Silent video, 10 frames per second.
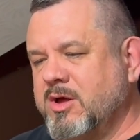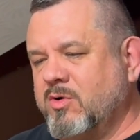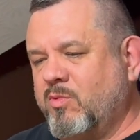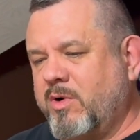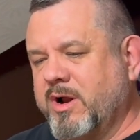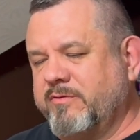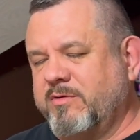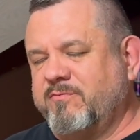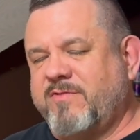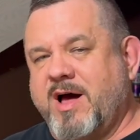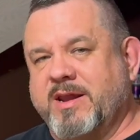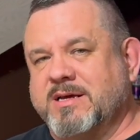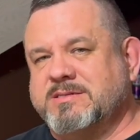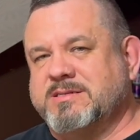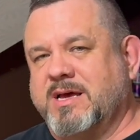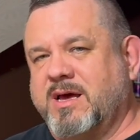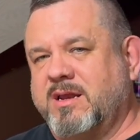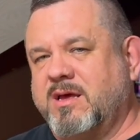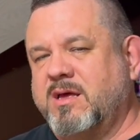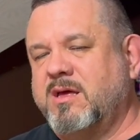one of them finally
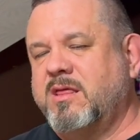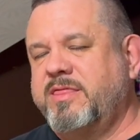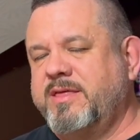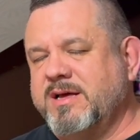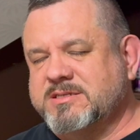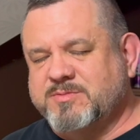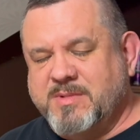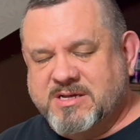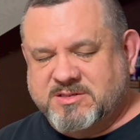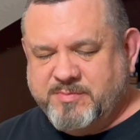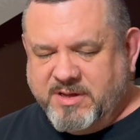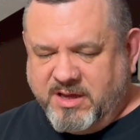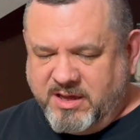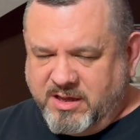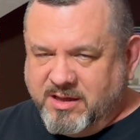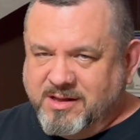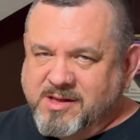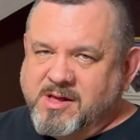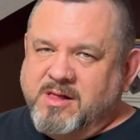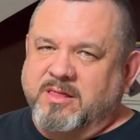said, "This must be
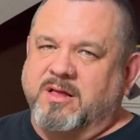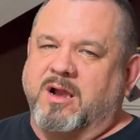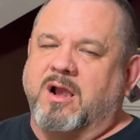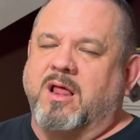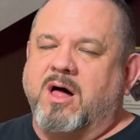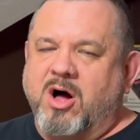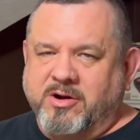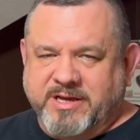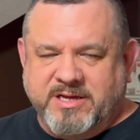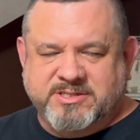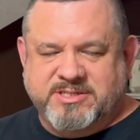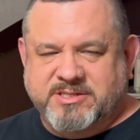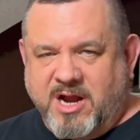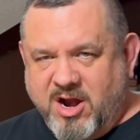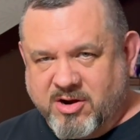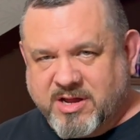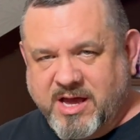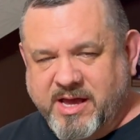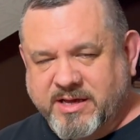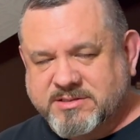the longest
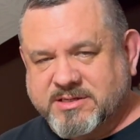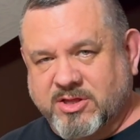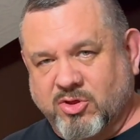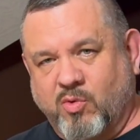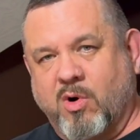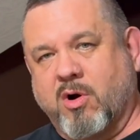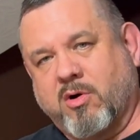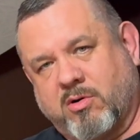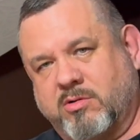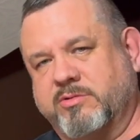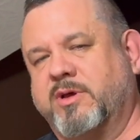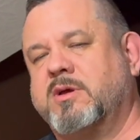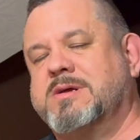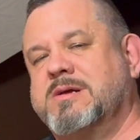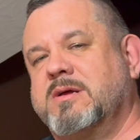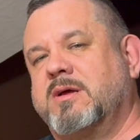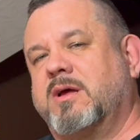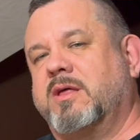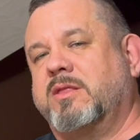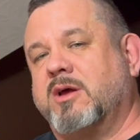staircase in the world."
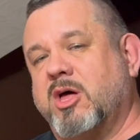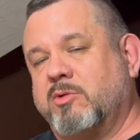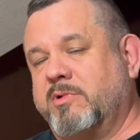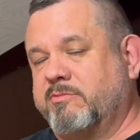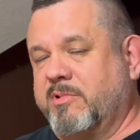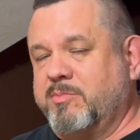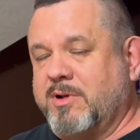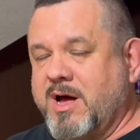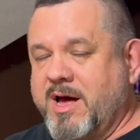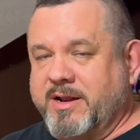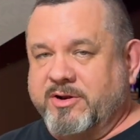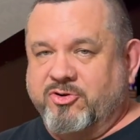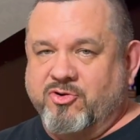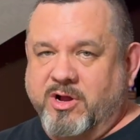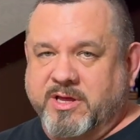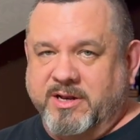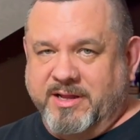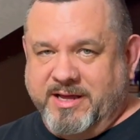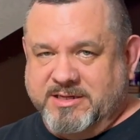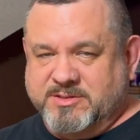And the other one replied in a drunken
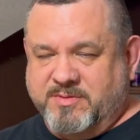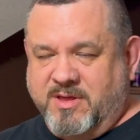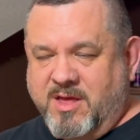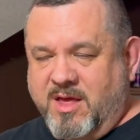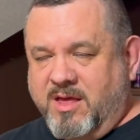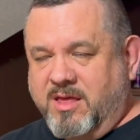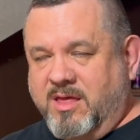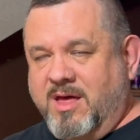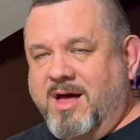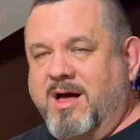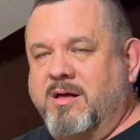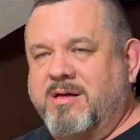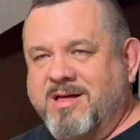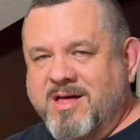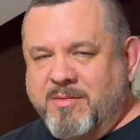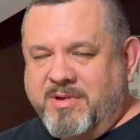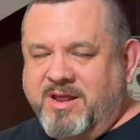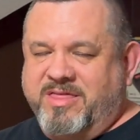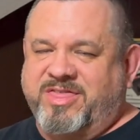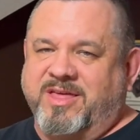lisp, "Yeah, but
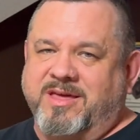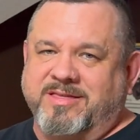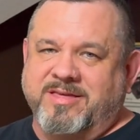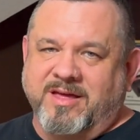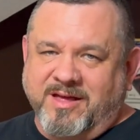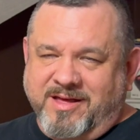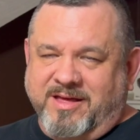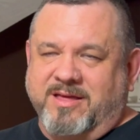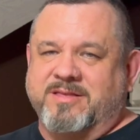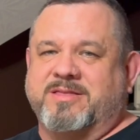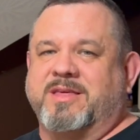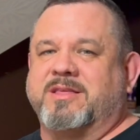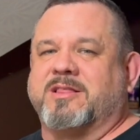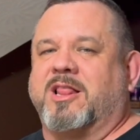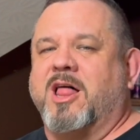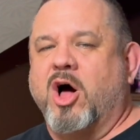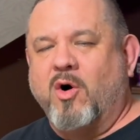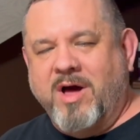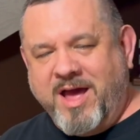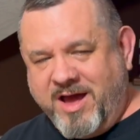it's these low
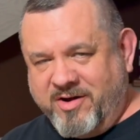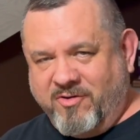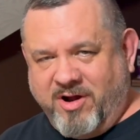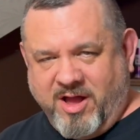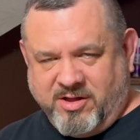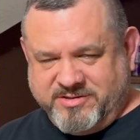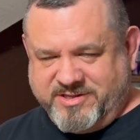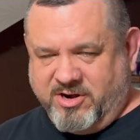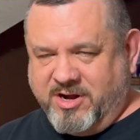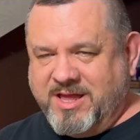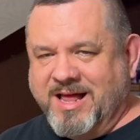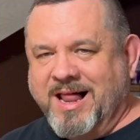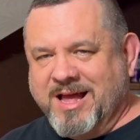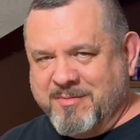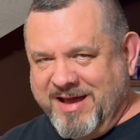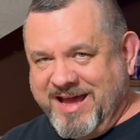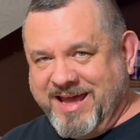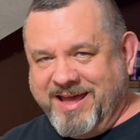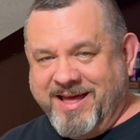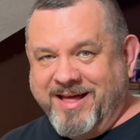handrails that are killing me."